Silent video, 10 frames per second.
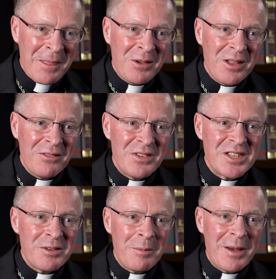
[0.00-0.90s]
I'll
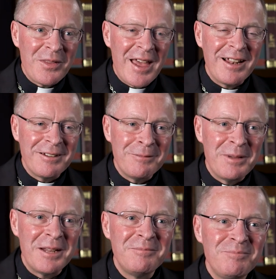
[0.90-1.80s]
visit about that a little
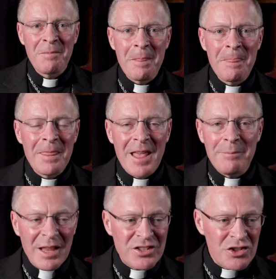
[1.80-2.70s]
bit.
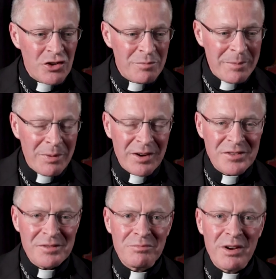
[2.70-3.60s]
God bless you. Know my
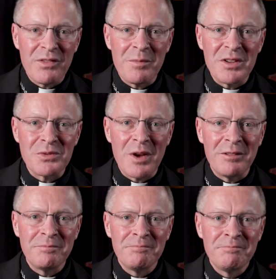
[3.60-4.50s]
prayers. Pray for me as well.